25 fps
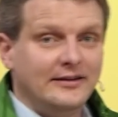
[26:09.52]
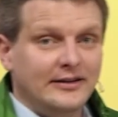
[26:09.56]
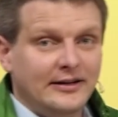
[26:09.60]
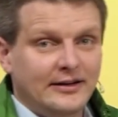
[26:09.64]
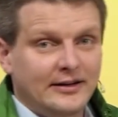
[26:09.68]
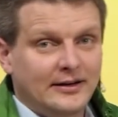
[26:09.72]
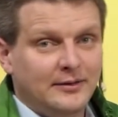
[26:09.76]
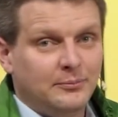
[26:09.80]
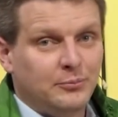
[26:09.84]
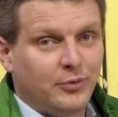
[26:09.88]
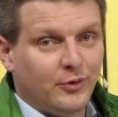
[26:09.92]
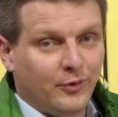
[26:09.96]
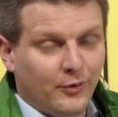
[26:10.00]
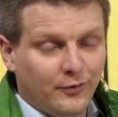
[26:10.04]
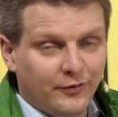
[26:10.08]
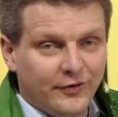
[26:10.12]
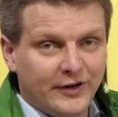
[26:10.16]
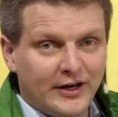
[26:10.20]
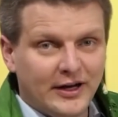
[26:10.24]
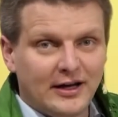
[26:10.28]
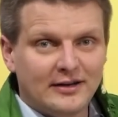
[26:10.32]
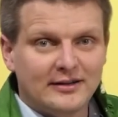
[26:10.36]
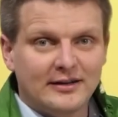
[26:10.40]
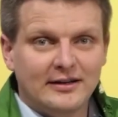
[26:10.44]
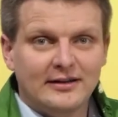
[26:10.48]
The
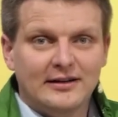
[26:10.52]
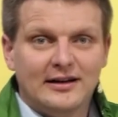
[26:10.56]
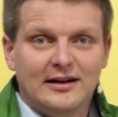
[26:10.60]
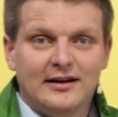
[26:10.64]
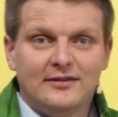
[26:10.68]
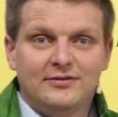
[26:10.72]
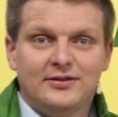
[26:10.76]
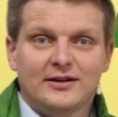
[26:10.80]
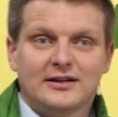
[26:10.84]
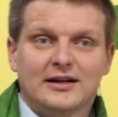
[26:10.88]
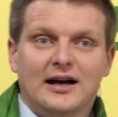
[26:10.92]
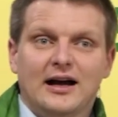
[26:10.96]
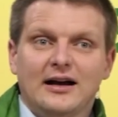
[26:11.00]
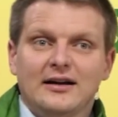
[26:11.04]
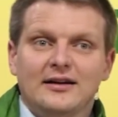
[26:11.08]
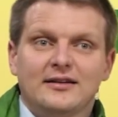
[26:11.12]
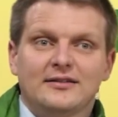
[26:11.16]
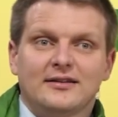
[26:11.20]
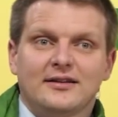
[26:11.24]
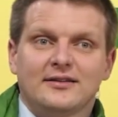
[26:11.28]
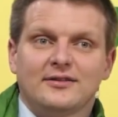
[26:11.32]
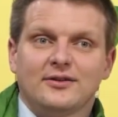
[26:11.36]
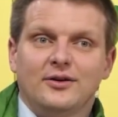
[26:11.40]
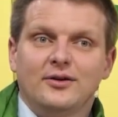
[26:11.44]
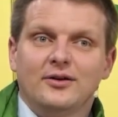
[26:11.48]
Profi magazine
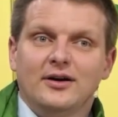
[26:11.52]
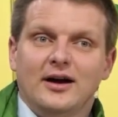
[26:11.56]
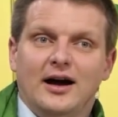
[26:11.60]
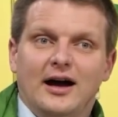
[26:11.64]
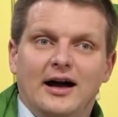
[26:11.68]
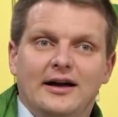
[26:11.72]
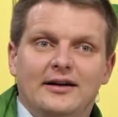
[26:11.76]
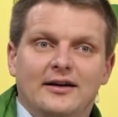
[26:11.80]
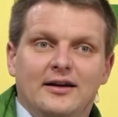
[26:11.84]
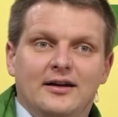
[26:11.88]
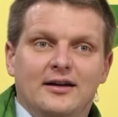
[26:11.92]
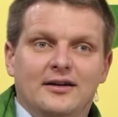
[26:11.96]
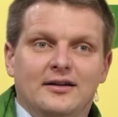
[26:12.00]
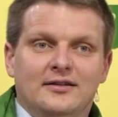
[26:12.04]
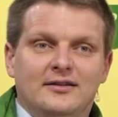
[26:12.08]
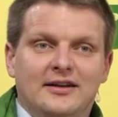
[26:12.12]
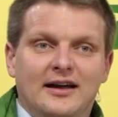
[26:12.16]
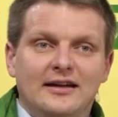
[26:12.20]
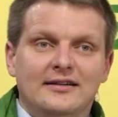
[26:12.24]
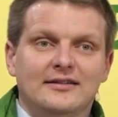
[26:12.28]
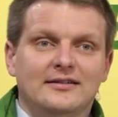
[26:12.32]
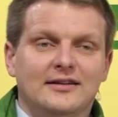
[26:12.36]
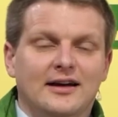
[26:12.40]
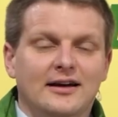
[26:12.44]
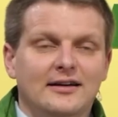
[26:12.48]
took delivery
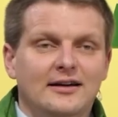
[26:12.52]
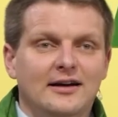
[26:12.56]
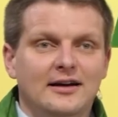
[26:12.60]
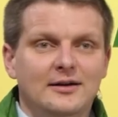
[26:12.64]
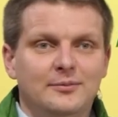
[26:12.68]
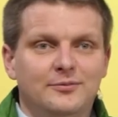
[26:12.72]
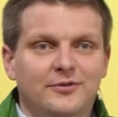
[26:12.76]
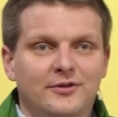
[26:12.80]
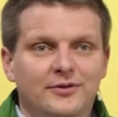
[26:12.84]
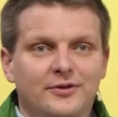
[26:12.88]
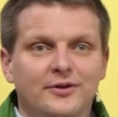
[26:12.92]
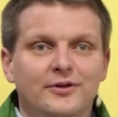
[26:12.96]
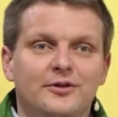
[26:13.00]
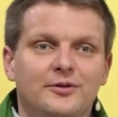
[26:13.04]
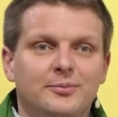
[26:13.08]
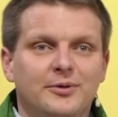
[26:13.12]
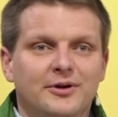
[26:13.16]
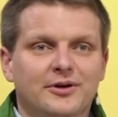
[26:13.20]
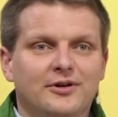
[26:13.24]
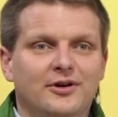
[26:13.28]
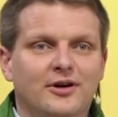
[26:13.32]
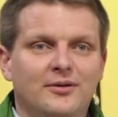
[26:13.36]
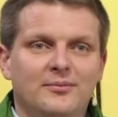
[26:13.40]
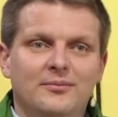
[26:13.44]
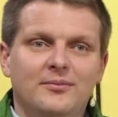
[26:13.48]
of one of our
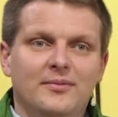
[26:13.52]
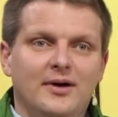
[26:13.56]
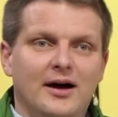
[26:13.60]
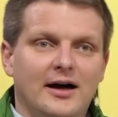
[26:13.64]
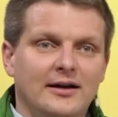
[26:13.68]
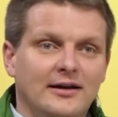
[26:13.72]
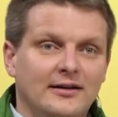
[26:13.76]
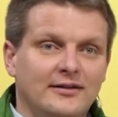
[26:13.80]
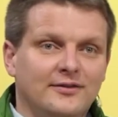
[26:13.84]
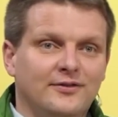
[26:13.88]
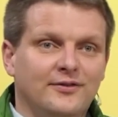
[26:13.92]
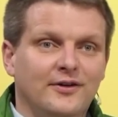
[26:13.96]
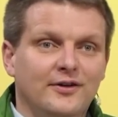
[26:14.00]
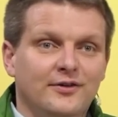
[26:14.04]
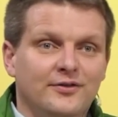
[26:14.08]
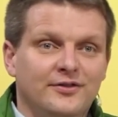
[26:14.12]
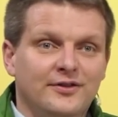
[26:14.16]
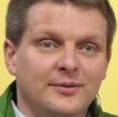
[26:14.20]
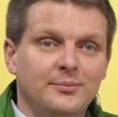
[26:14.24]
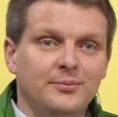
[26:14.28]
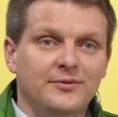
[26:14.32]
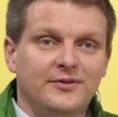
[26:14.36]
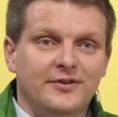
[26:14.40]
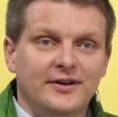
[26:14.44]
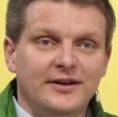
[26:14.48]
machines last season.
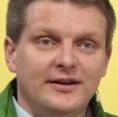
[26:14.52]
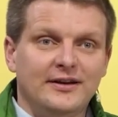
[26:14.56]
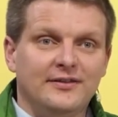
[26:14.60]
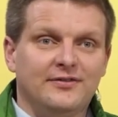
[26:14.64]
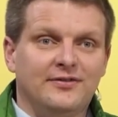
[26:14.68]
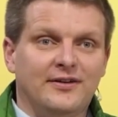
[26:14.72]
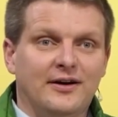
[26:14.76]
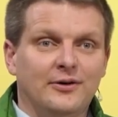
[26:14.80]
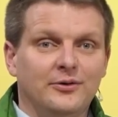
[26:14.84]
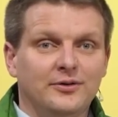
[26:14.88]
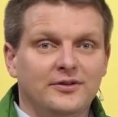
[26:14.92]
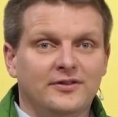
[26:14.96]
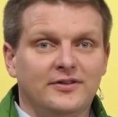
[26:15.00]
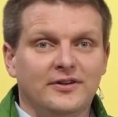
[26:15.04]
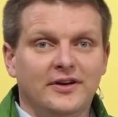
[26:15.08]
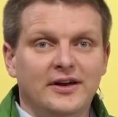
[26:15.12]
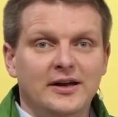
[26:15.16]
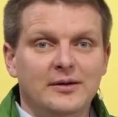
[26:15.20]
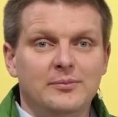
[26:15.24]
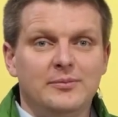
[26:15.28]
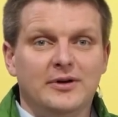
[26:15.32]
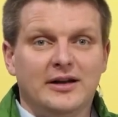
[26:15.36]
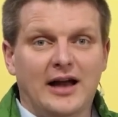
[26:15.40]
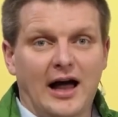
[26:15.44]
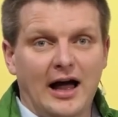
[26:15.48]
It was a
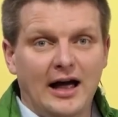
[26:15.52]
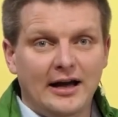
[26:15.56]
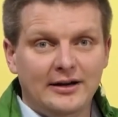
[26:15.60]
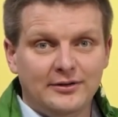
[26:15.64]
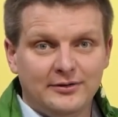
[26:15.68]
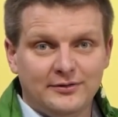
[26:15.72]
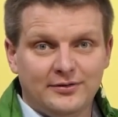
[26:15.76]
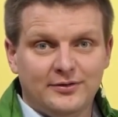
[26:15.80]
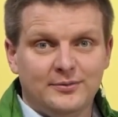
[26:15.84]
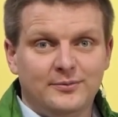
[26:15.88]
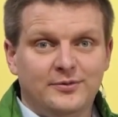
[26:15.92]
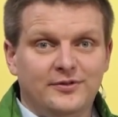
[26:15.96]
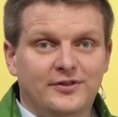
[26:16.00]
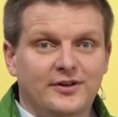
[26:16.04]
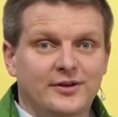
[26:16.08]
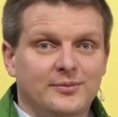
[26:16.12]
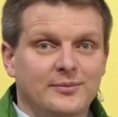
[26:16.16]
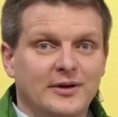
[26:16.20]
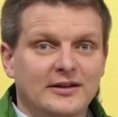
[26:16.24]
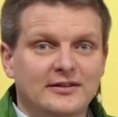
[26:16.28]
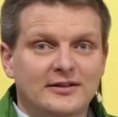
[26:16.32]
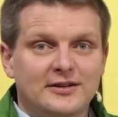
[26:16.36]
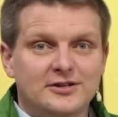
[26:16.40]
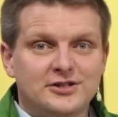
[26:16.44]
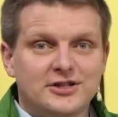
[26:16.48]
1270 vari
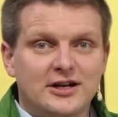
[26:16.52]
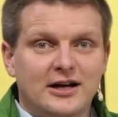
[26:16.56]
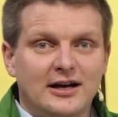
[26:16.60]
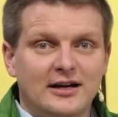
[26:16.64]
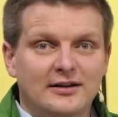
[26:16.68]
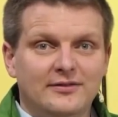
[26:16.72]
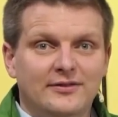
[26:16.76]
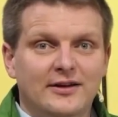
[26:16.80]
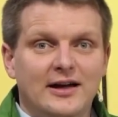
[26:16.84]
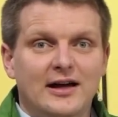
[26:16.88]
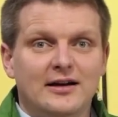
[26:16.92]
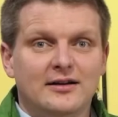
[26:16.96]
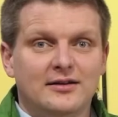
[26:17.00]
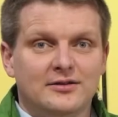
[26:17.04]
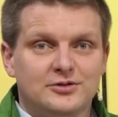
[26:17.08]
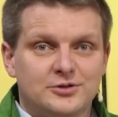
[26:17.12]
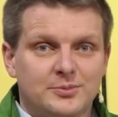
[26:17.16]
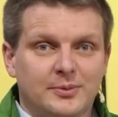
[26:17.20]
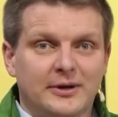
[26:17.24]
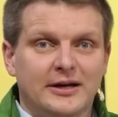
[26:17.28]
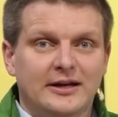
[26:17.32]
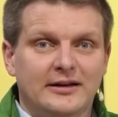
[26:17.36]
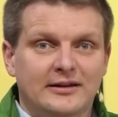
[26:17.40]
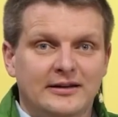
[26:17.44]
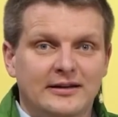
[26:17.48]
cut and
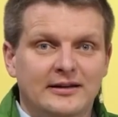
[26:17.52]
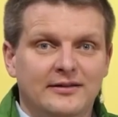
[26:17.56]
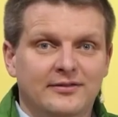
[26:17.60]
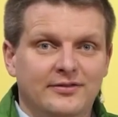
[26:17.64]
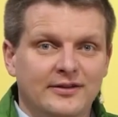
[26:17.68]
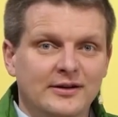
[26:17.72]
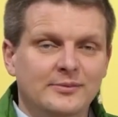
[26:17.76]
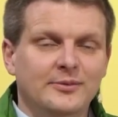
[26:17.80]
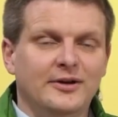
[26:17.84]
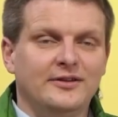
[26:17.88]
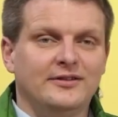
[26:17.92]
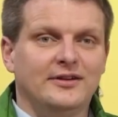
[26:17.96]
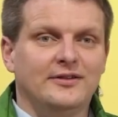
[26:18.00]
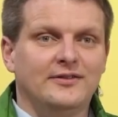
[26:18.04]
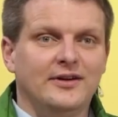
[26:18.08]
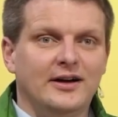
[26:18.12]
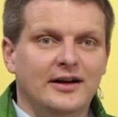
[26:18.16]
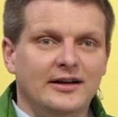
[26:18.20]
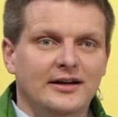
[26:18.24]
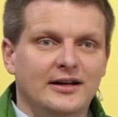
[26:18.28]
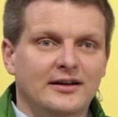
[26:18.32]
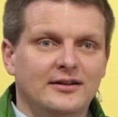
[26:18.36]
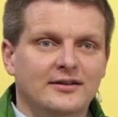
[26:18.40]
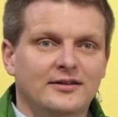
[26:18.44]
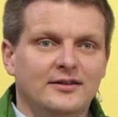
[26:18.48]
51 knives with the
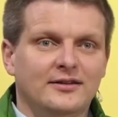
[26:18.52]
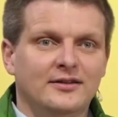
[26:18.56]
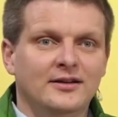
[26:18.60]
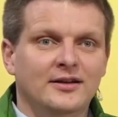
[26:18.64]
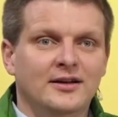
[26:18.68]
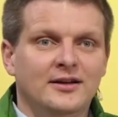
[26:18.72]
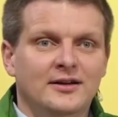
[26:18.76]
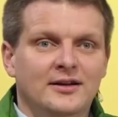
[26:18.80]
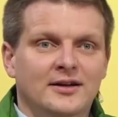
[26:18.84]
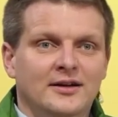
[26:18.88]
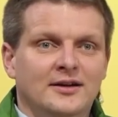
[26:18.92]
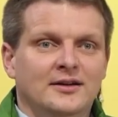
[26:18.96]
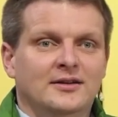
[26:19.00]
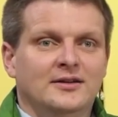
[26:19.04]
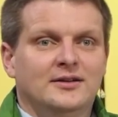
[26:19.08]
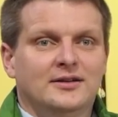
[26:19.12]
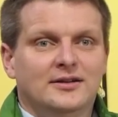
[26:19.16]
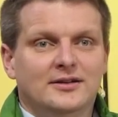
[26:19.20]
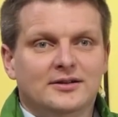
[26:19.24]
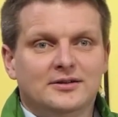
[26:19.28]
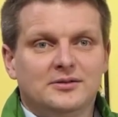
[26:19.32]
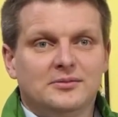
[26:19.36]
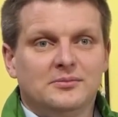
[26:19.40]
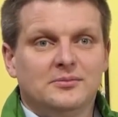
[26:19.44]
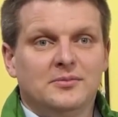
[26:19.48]
Additive dispenser
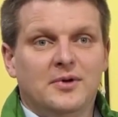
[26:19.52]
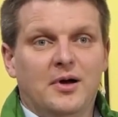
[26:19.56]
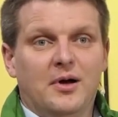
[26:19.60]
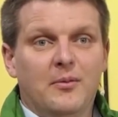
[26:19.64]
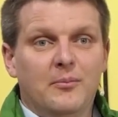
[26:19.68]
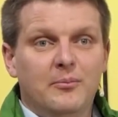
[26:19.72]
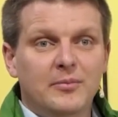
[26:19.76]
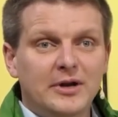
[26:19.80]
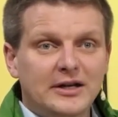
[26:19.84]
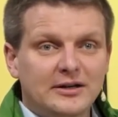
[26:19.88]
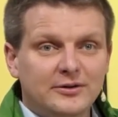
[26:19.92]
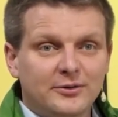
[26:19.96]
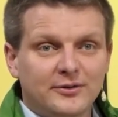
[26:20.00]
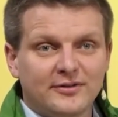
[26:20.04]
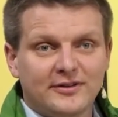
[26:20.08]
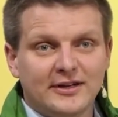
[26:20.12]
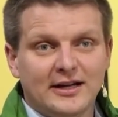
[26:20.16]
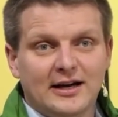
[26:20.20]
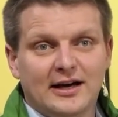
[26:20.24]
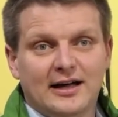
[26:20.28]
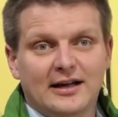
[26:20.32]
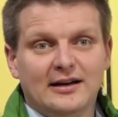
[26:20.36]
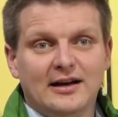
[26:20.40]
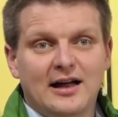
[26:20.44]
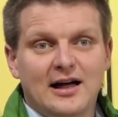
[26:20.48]
system and a
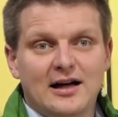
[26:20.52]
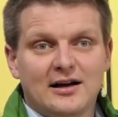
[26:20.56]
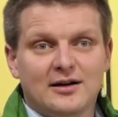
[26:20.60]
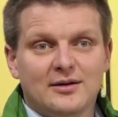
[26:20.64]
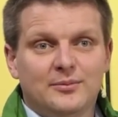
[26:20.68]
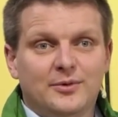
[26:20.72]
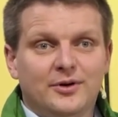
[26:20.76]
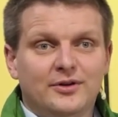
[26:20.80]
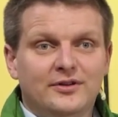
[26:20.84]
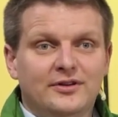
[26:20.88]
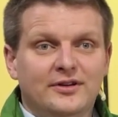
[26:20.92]
bale collect.